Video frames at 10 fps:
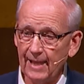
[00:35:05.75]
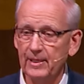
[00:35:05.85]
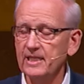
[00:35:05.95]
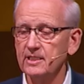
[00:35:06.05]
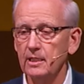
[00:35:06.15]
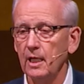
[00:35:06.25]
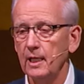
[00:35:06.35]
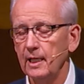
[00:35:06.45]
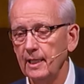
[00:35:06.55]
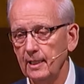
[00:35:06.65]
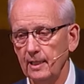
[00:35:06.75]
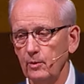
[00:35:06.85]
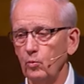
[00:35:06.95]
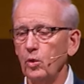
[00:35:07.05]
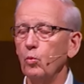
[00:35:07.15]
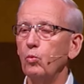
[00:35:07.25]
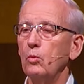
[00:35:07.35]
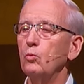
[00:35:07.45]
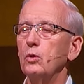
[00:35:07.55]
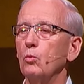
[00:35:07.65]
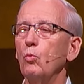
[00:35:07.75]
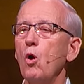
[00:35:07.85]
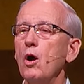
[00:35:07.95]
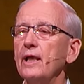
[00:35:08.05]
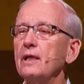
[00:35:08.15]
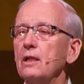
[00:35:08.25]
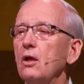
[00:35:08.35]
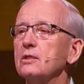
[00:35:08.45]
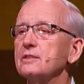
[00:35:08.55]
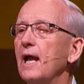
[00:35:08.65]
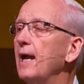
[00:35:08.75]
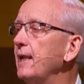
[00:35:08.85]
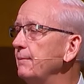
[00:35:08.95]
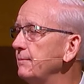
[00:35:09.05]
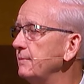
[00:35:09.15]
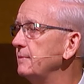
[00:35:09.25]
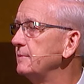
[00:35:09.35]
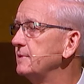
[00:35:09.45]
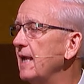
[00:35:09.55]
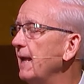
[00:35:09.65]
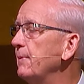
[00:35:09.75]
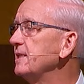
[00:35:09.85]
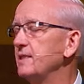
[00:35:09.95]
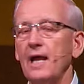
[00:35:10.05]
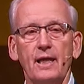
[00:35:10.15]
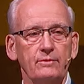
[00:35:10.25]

He's, we're, we're walking alongside him, side by side.